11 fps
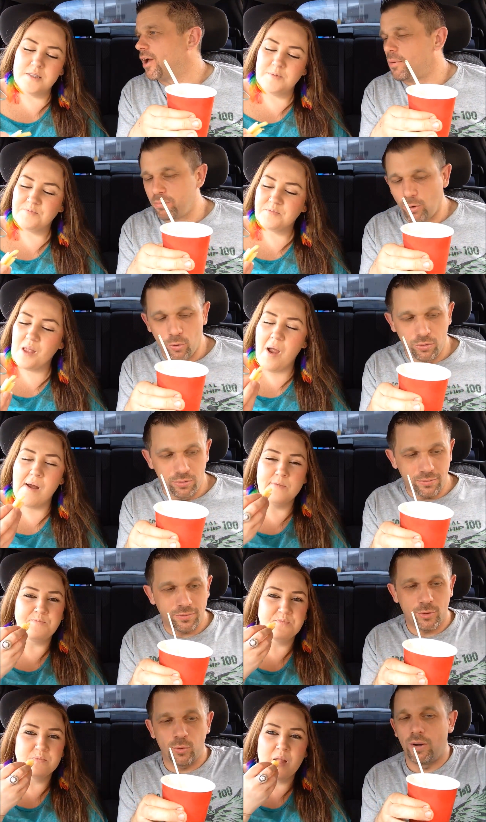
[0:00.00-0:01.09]

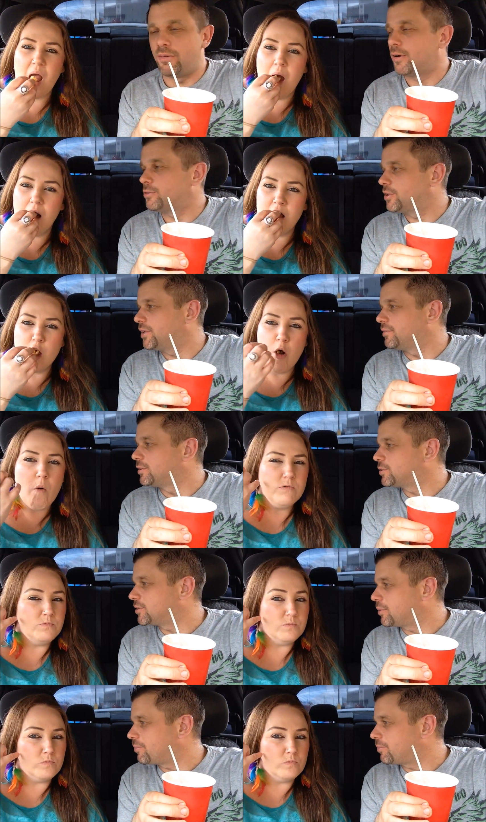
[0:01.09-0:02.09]
Speaker 1: uploading twelve hours in difference or